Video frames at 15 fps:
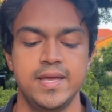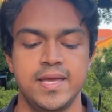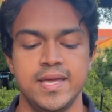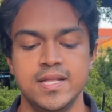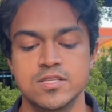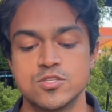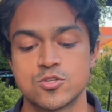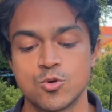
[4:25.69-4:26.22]

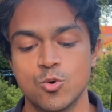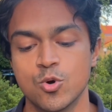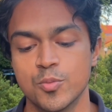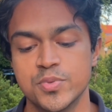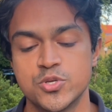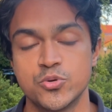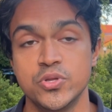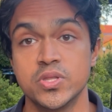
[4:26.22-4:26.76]
in score
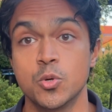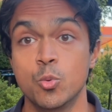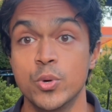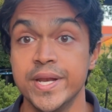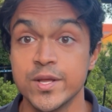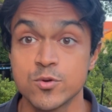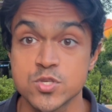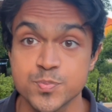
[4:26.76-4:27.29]
between the
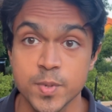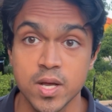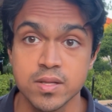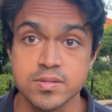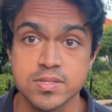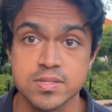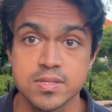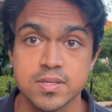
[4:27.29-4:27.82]
winning
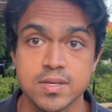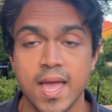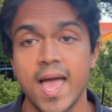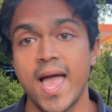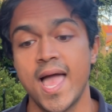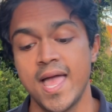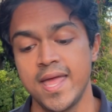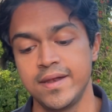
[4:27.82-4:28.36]
response
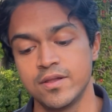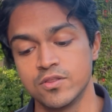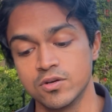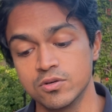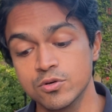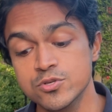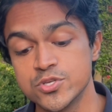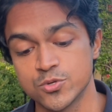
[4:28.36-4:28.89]
and the
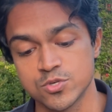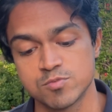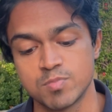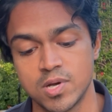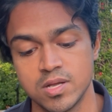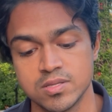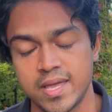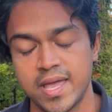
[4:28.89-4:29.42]
losing
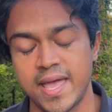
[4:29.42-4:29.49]
response.